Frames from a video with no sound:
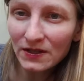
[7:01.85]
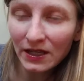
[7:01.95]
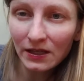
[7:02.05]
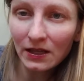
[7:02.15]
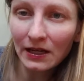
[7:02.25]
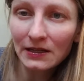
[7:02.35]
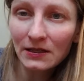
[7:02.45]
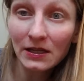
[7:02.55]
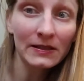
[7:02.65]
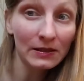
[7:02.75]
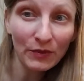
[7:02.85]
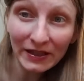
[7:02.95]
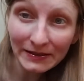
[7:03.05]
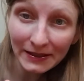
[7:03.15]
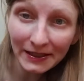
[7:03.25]
site that is in my
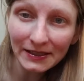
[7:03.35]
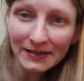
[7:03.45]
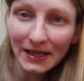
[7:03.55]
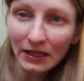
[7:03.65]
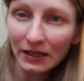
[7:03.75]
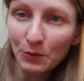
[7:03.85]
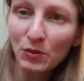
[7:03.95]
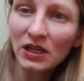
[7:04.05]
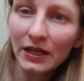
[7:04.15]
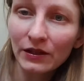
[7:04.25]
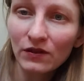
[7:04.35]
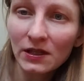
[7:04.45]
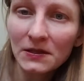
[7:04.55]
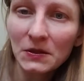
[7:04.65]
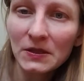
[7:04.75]
skin. It's kind of like a mini
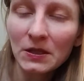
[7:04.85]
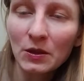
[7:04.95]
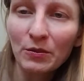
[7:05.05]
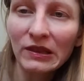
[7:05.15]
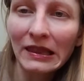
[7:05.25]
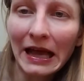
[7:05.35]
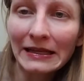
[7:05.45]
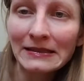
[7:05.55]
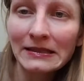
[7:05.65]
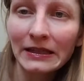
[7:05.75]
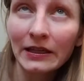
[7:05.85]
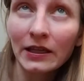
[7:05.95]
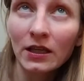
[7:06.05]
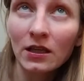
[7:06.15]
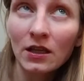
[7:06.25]
IV, so it's a little plastic